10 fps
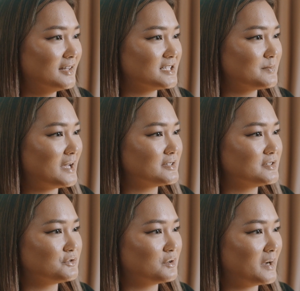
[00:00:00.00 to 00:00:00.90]
This
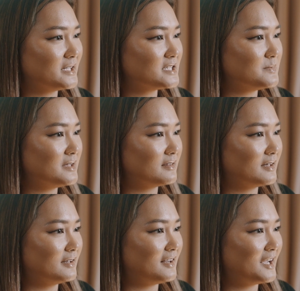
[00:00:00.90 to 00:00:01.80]
passage reminds me
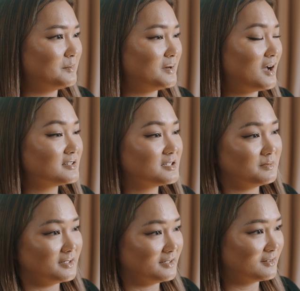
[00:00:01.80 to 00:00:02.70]
that I am not to
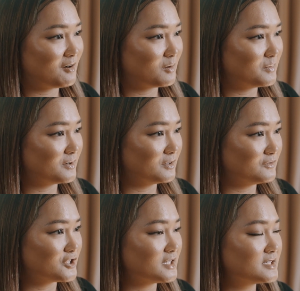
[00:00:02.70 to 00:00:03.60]
be the arbiter
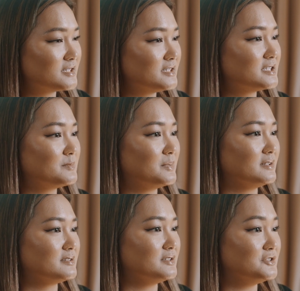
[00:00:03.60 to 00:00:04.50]
of justice,
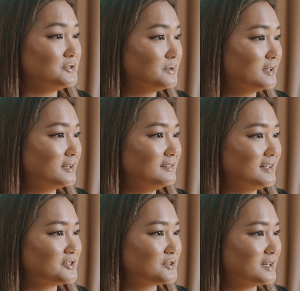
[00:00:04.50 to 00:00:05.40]
but to do good
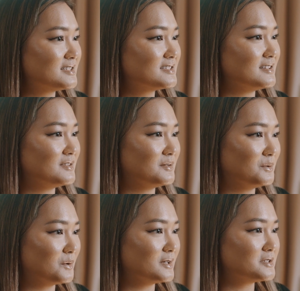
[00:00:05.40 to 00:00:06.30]
and trust in the
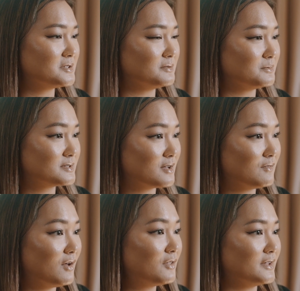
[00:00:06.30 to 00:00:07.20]
Lord to
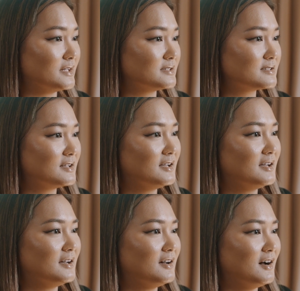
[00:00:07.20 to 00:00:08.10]
resolve all things
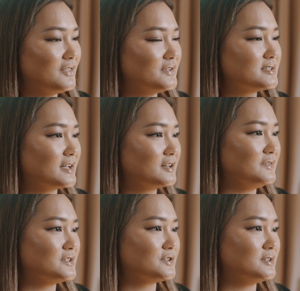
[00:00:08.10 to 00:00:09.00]
on this side
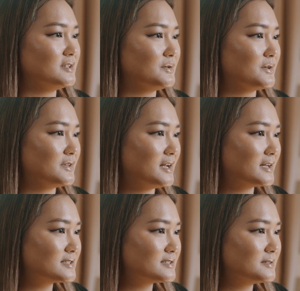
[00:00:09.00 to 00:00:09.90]
of eternity or the
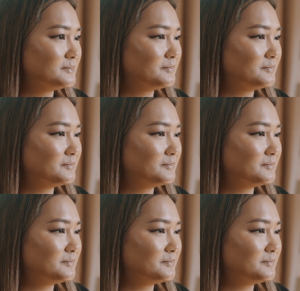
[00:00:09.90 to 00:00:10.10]
next.